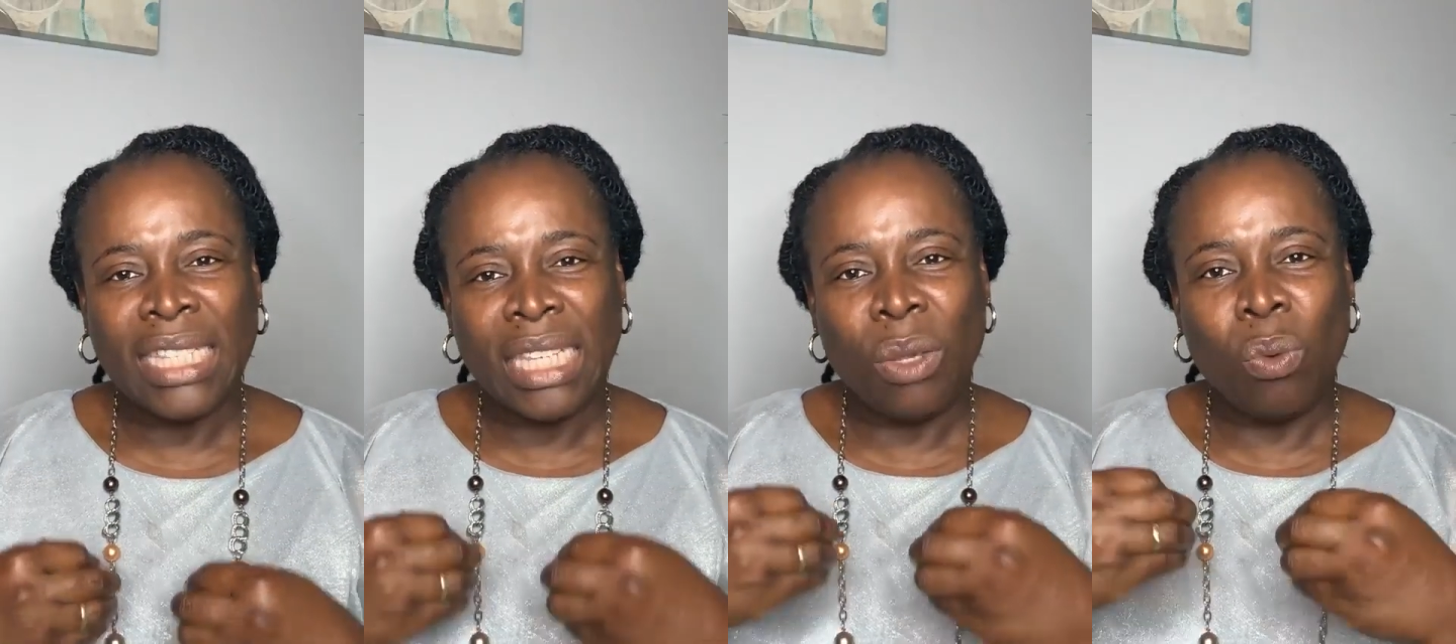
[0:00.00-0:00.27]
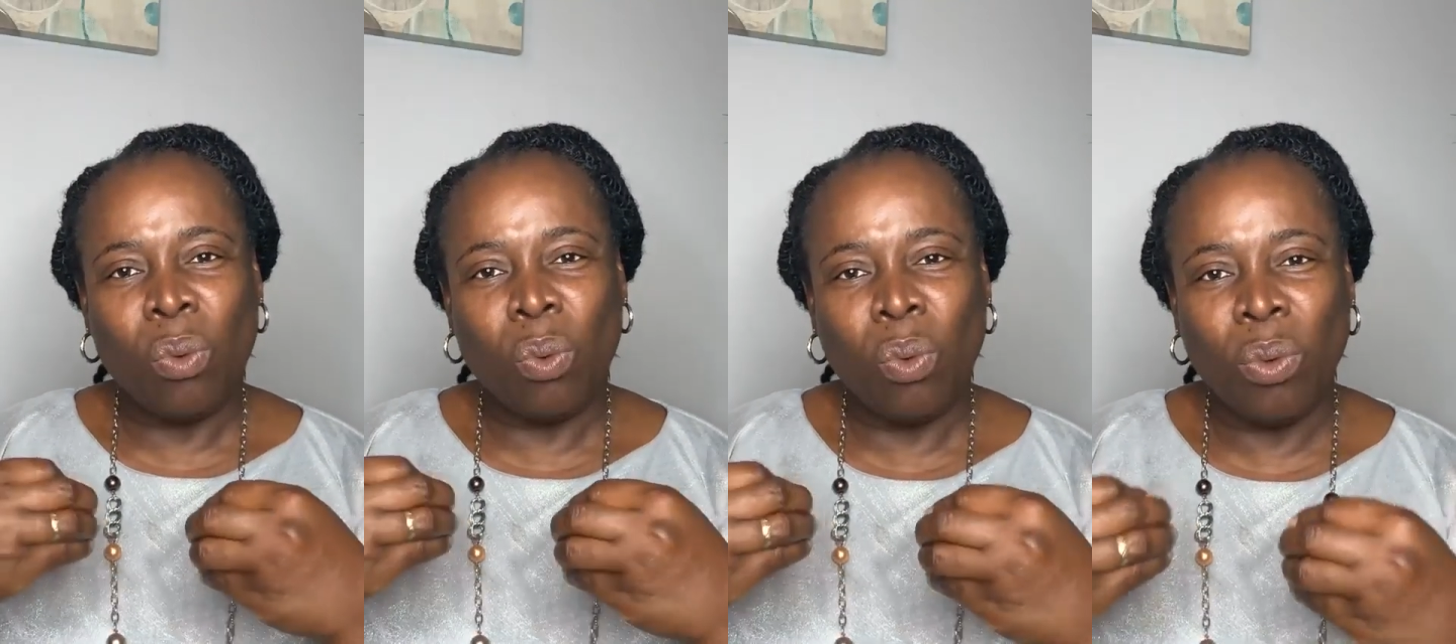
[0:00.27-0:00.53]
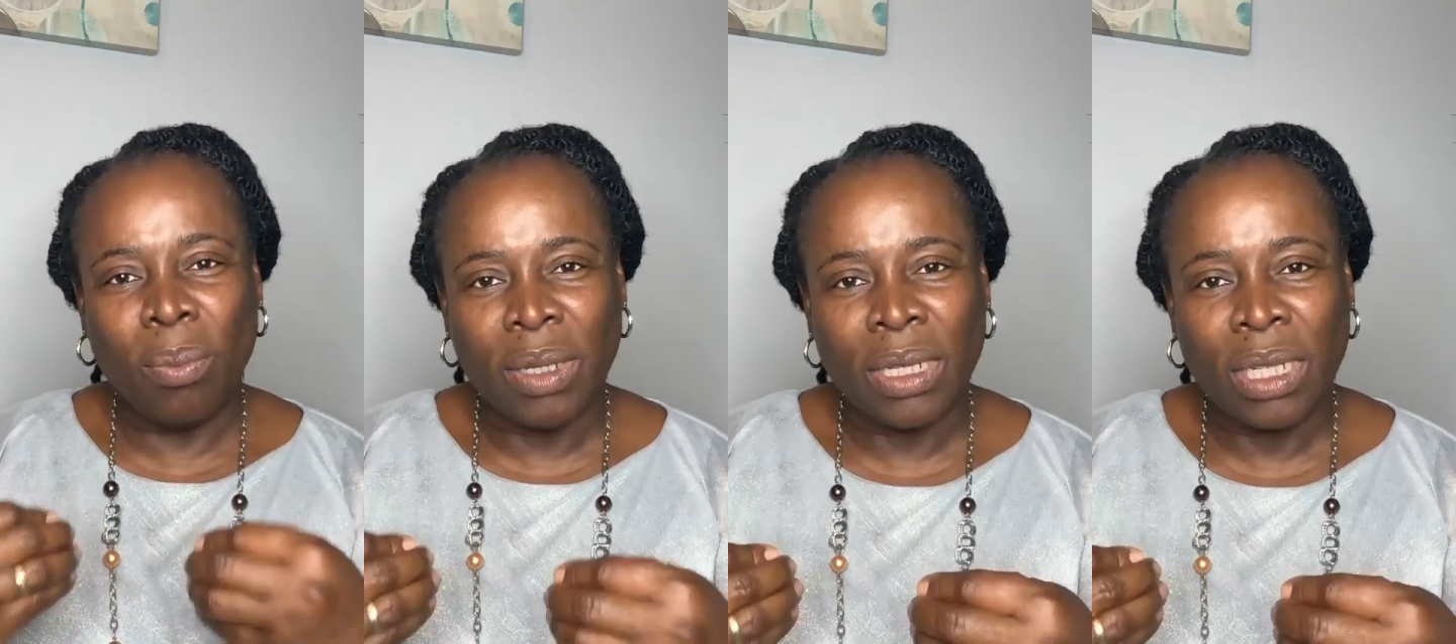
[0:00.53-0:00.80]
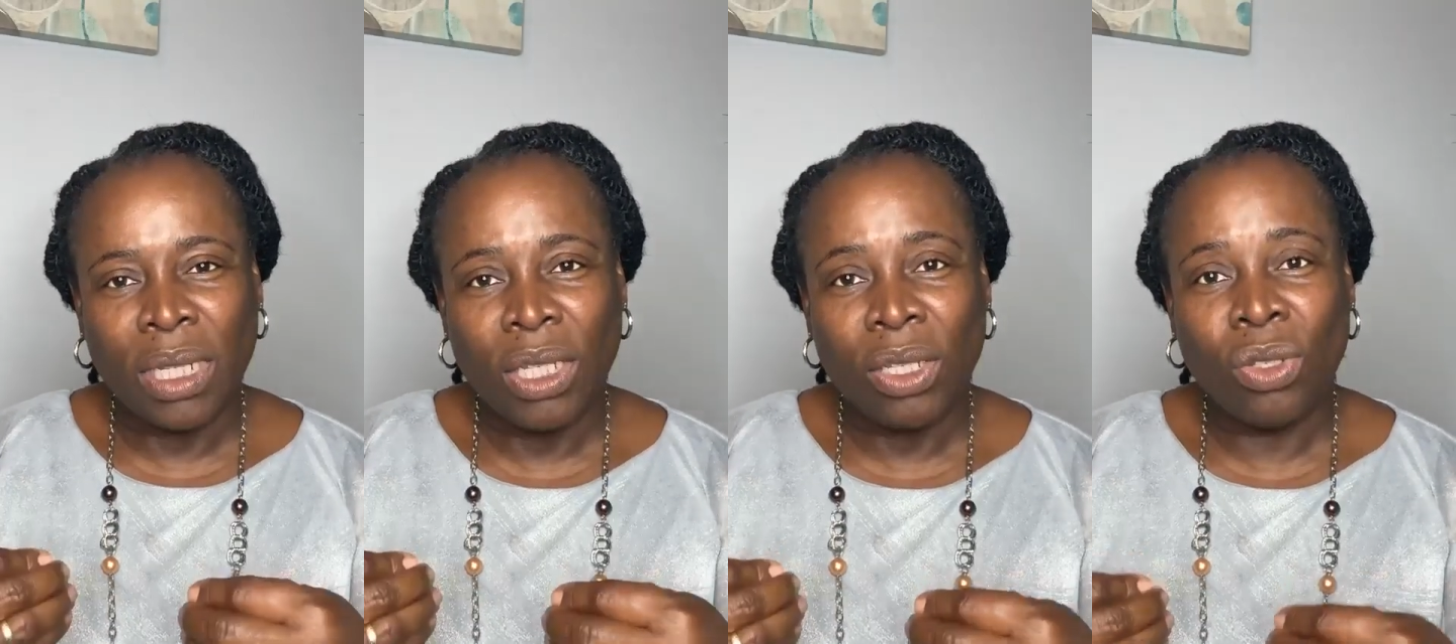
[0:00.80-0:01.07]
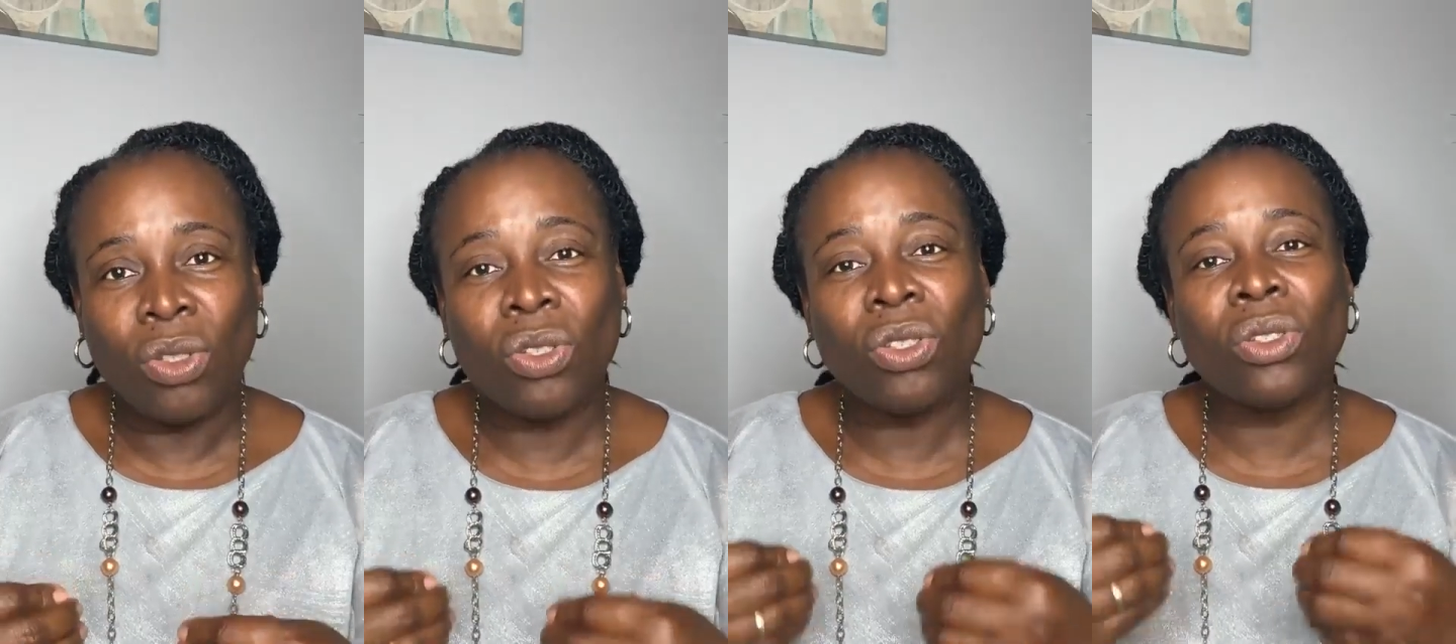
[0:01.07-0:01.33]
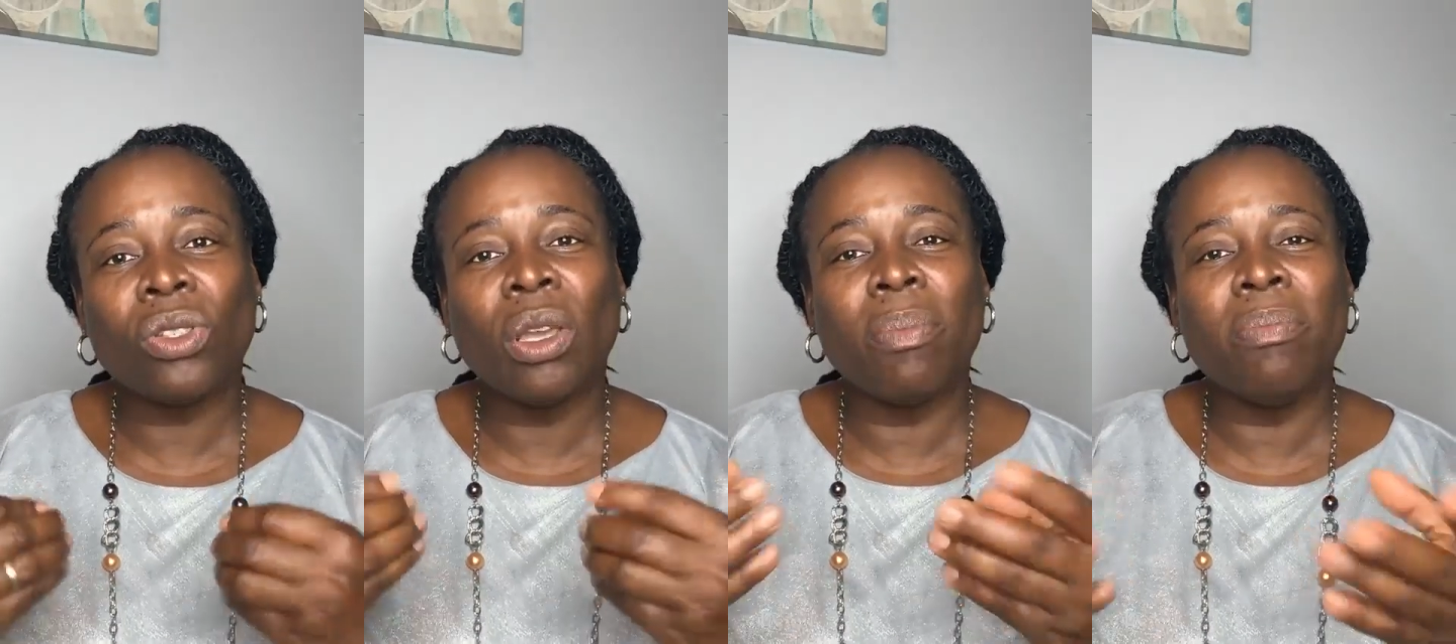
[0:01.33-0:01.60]
as a woman to
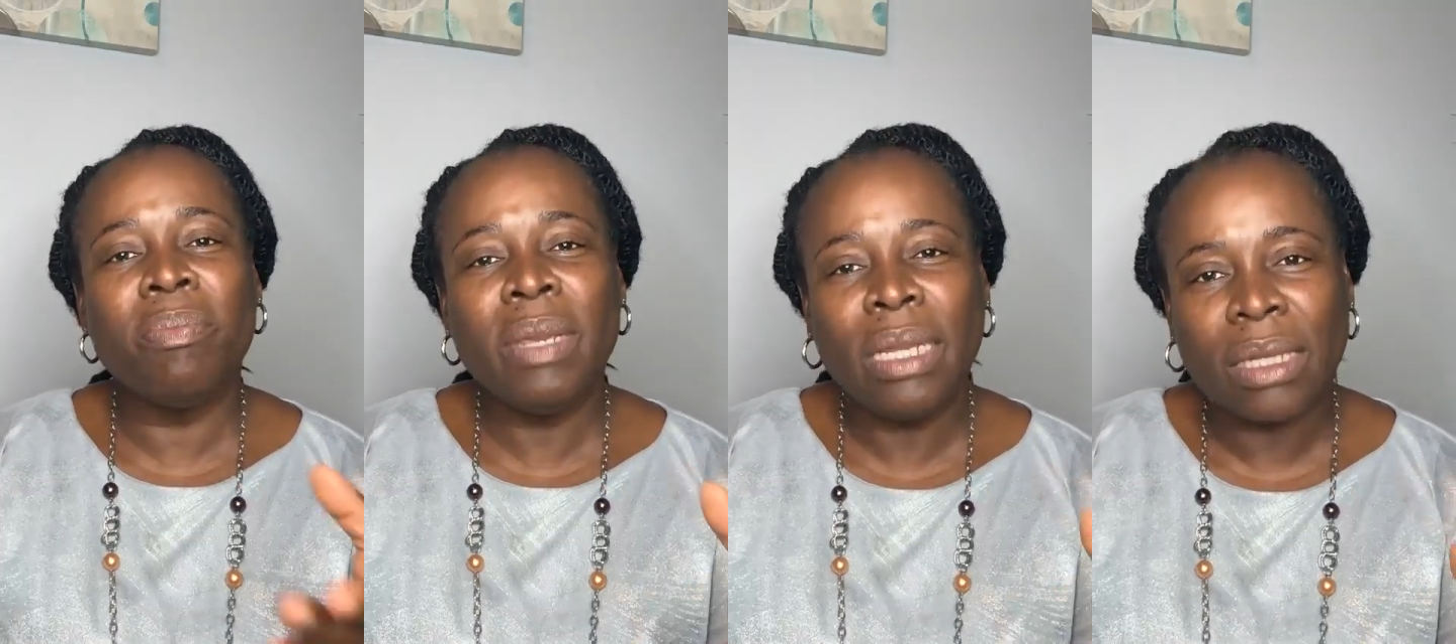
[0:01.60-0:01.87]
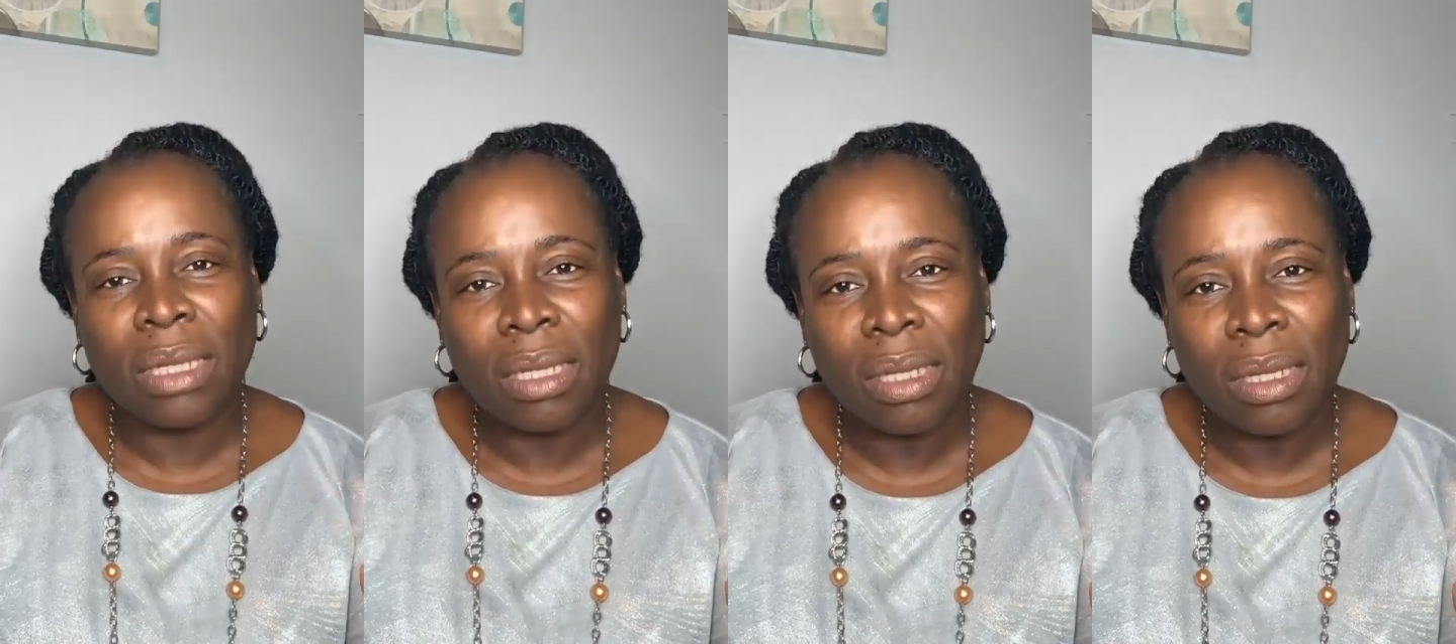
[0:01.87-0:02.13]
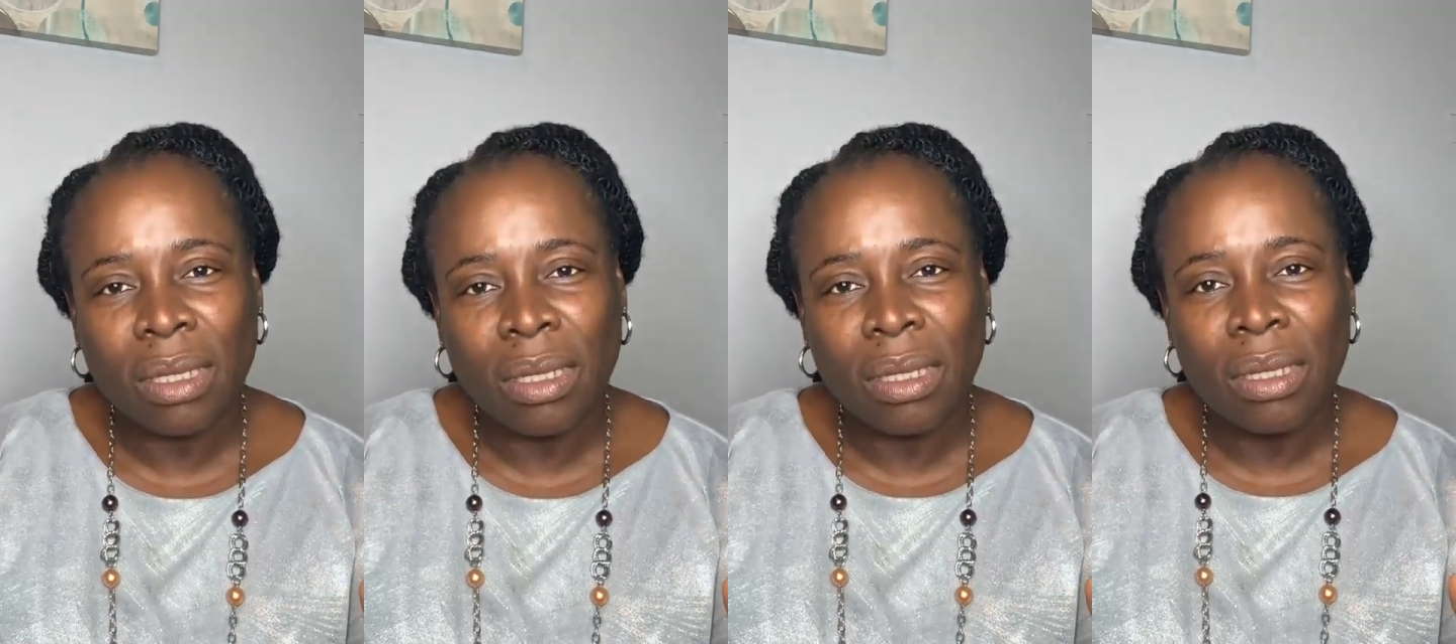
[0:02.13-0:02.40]
submit